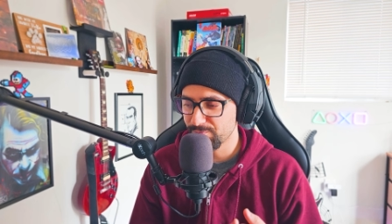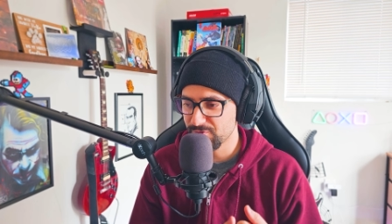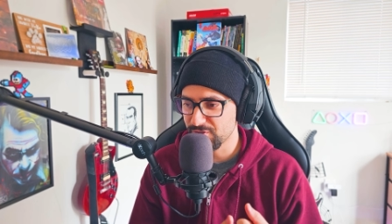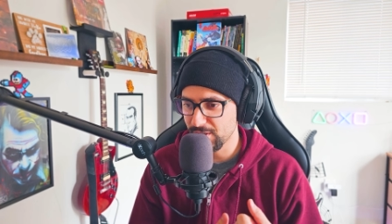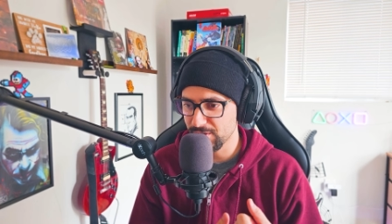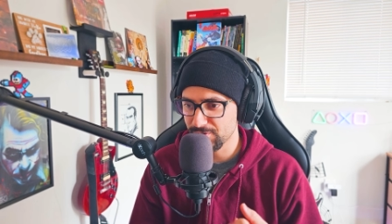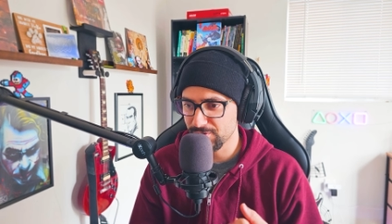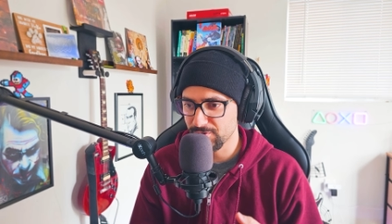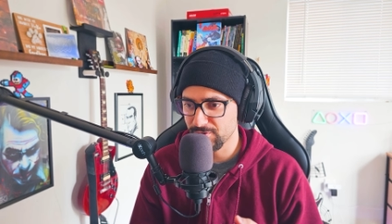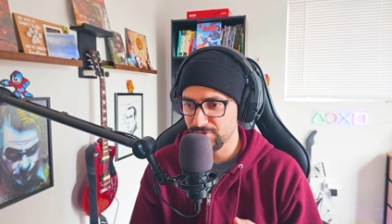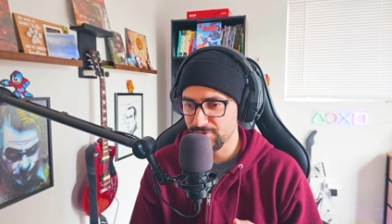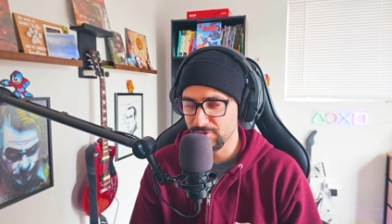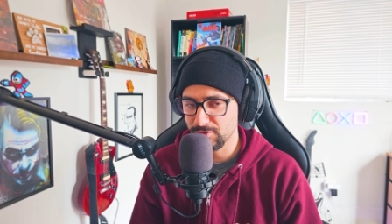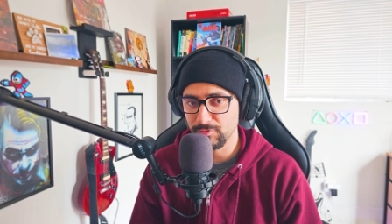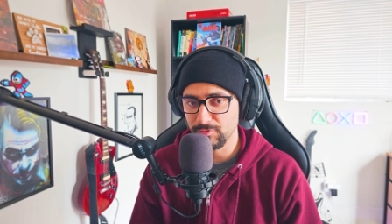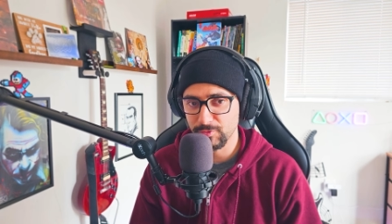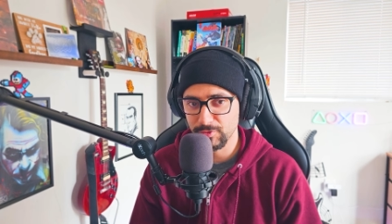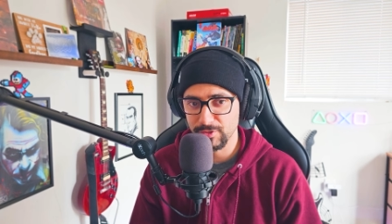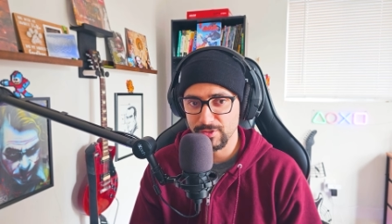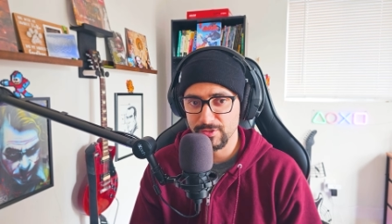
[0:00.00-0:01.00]
Chester is
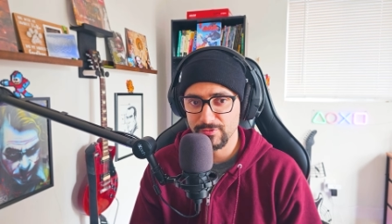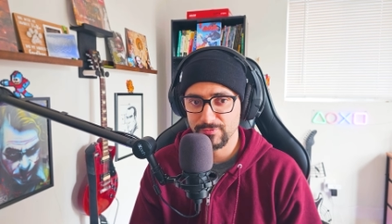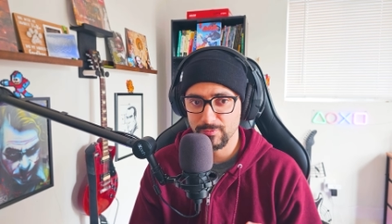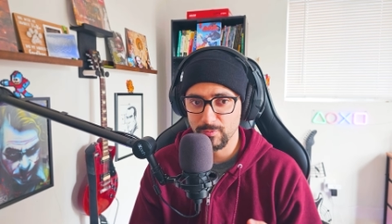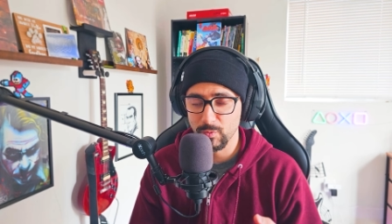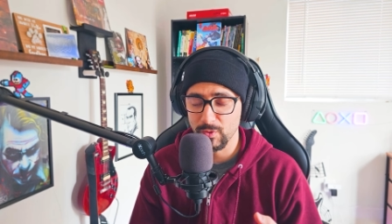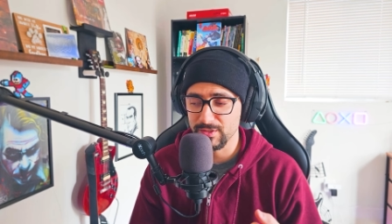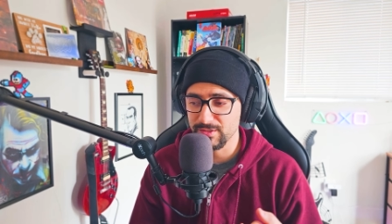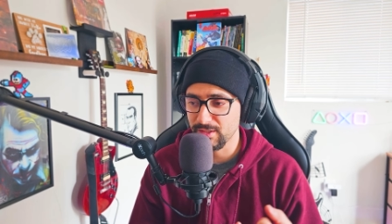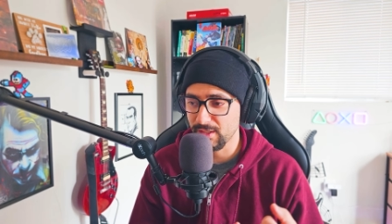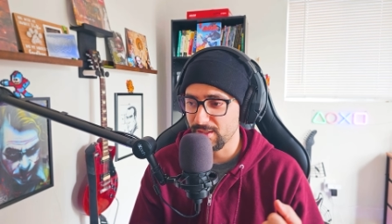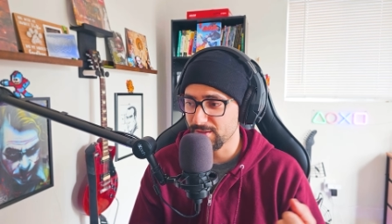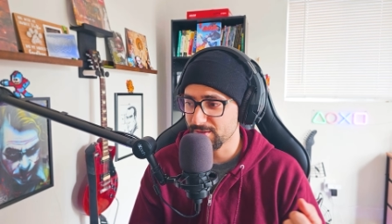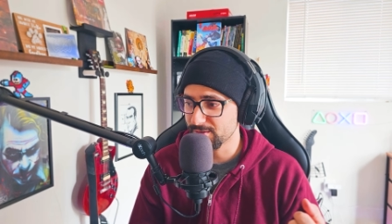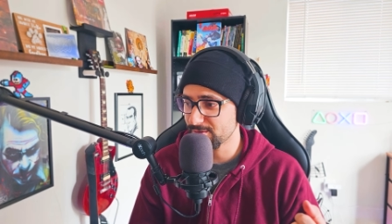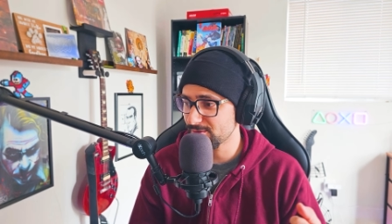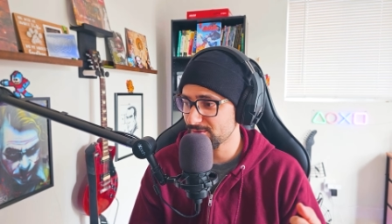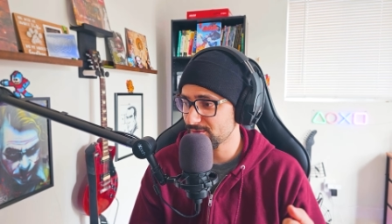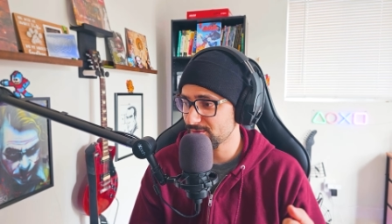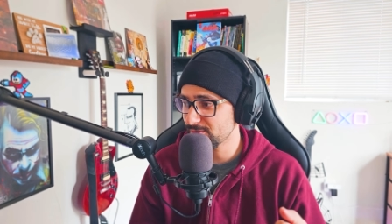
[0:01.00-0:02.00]
notorious for one
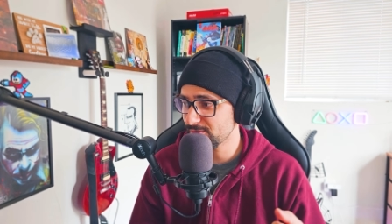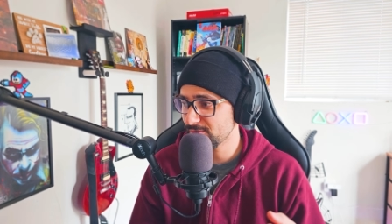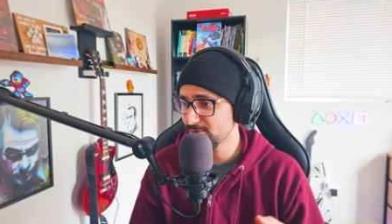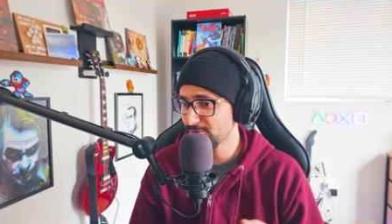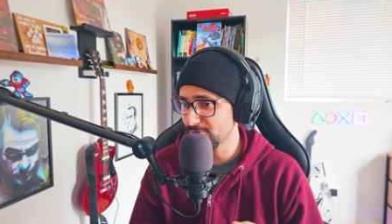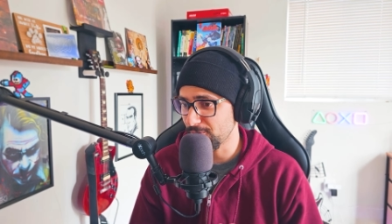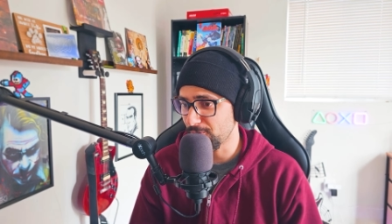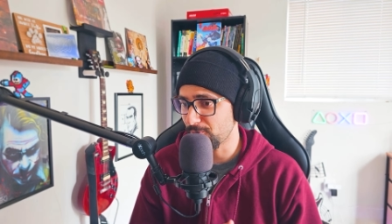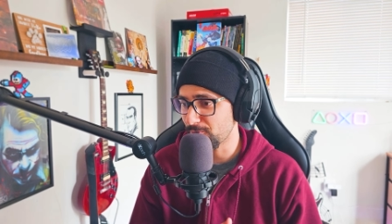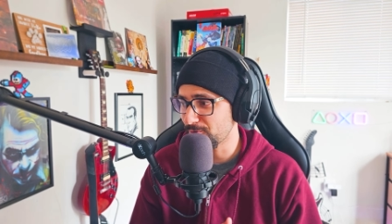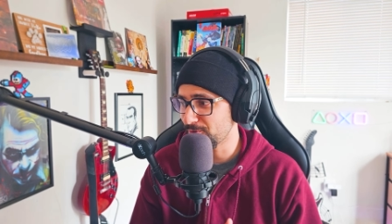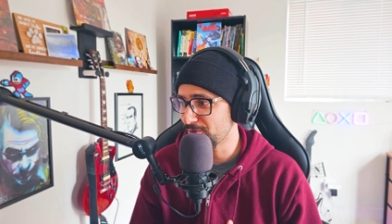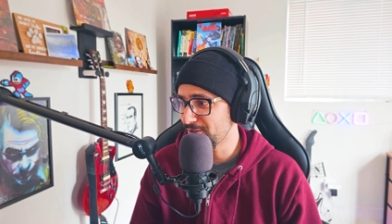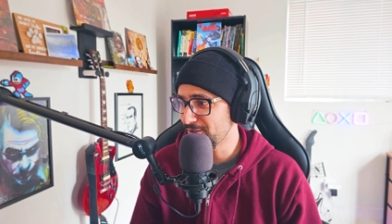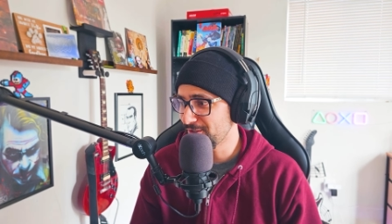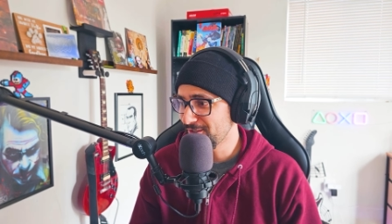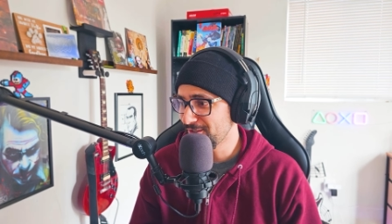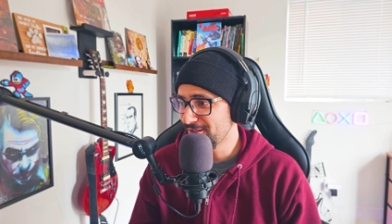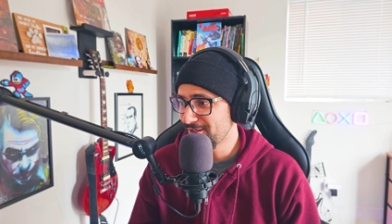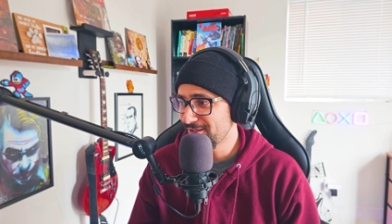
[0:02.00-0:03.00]
takes. So
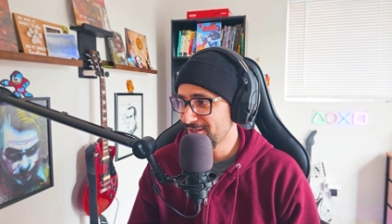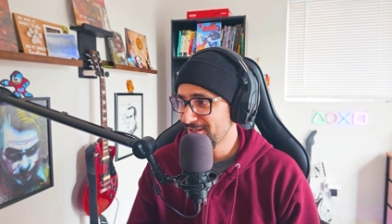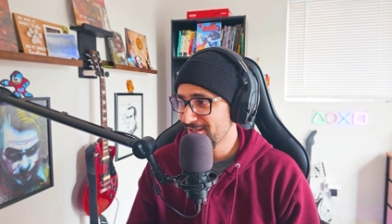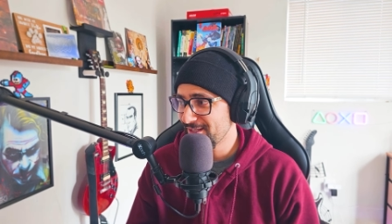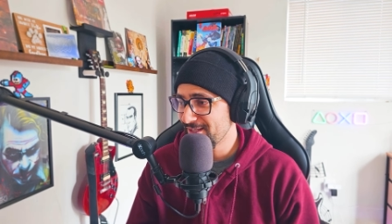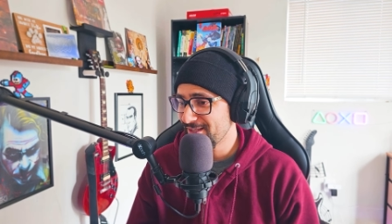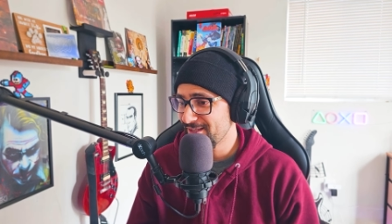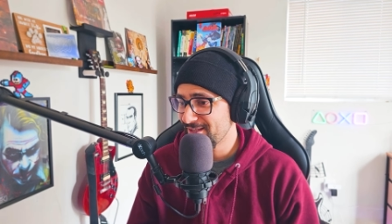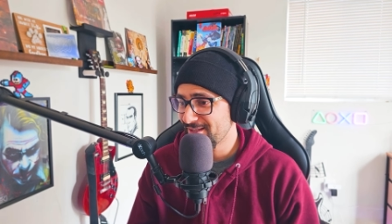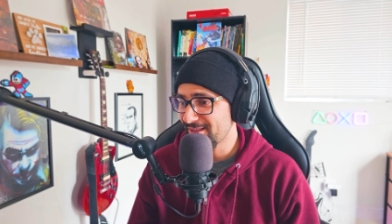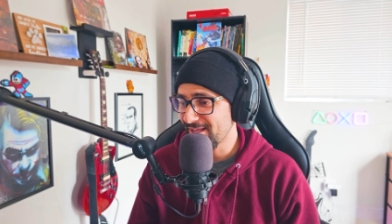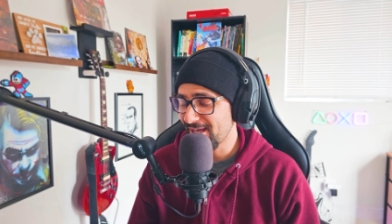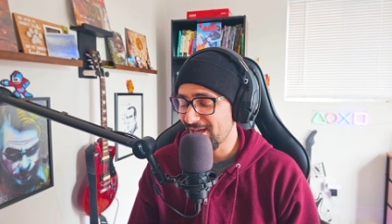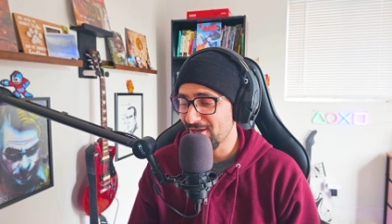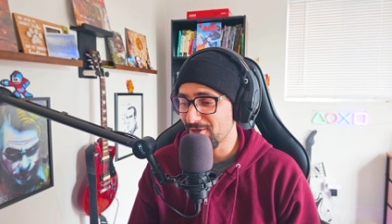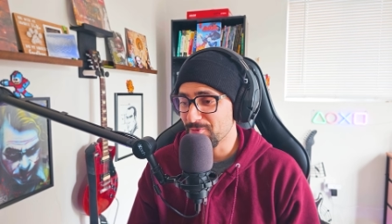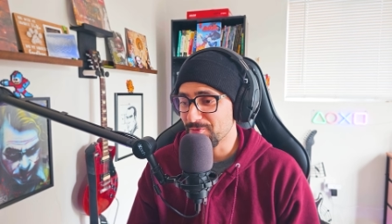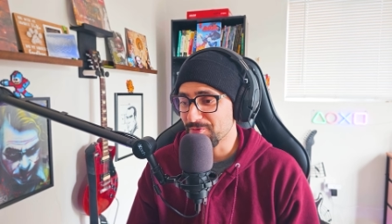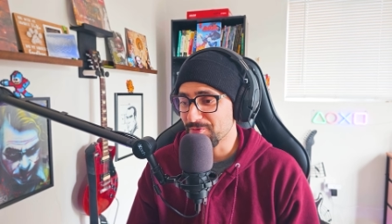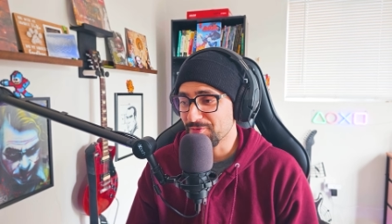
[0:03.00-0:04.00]

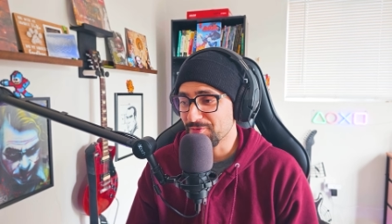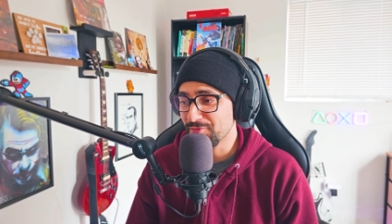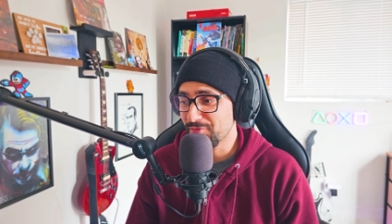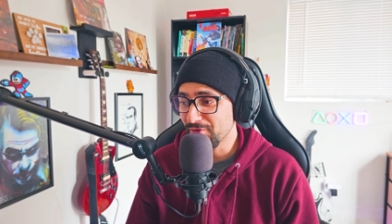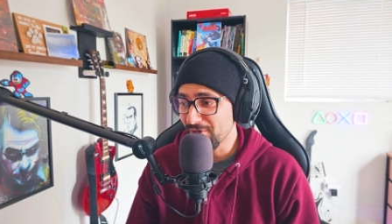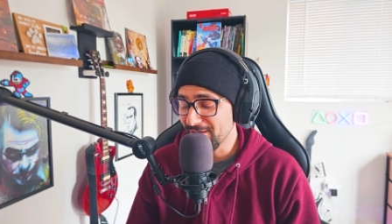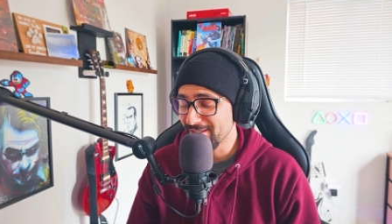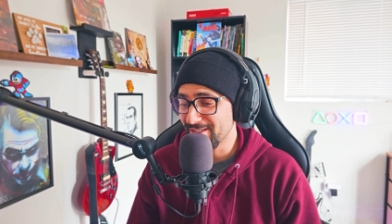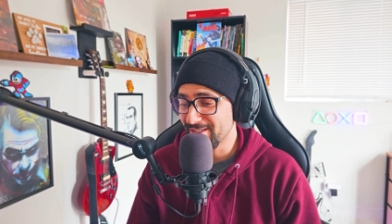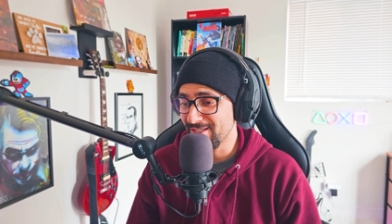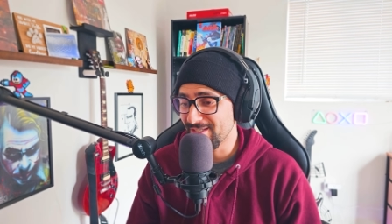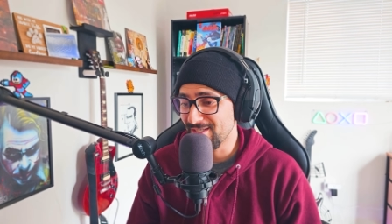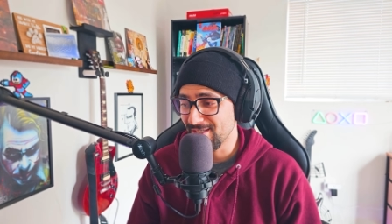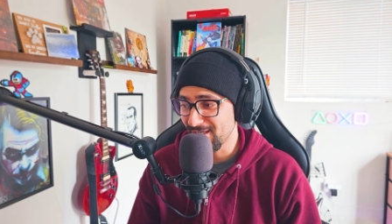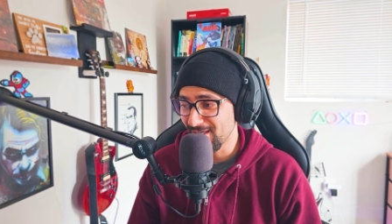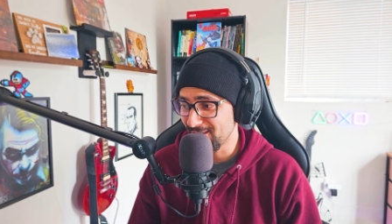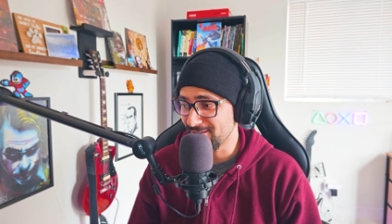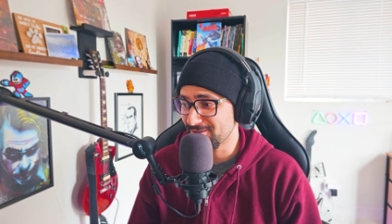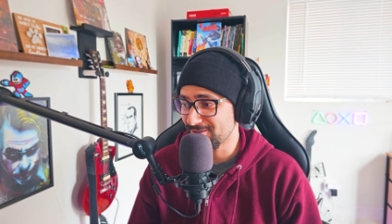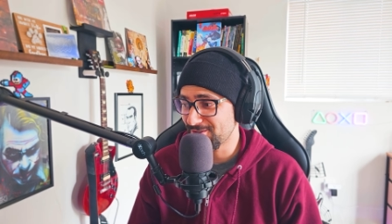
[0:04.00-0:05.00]
that was fucking
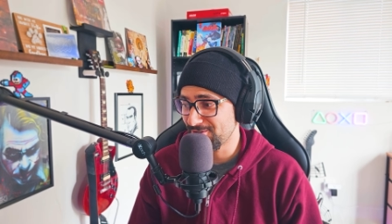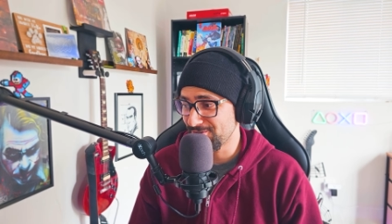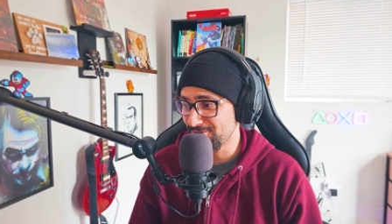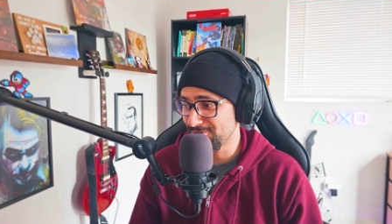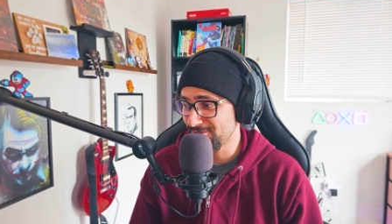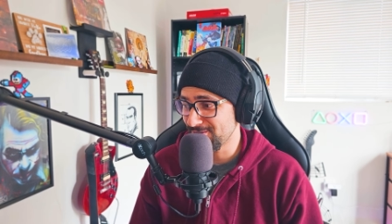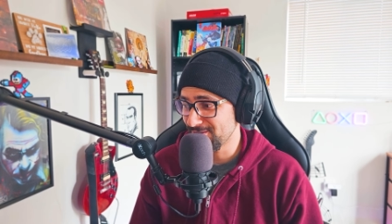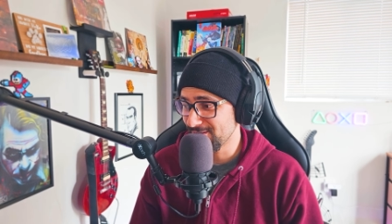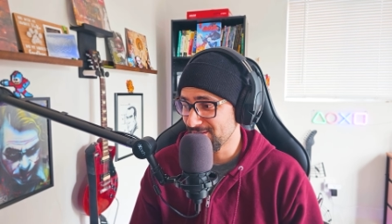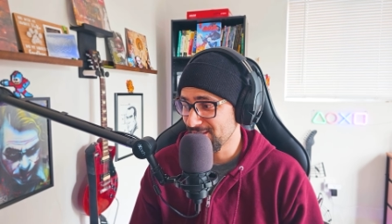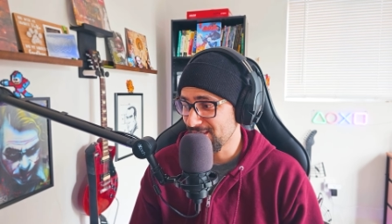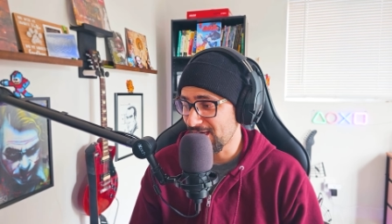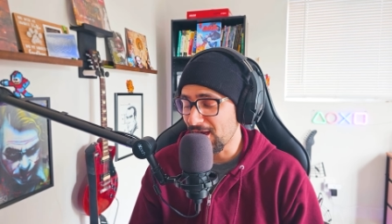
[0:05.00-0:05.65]
nuts, dude.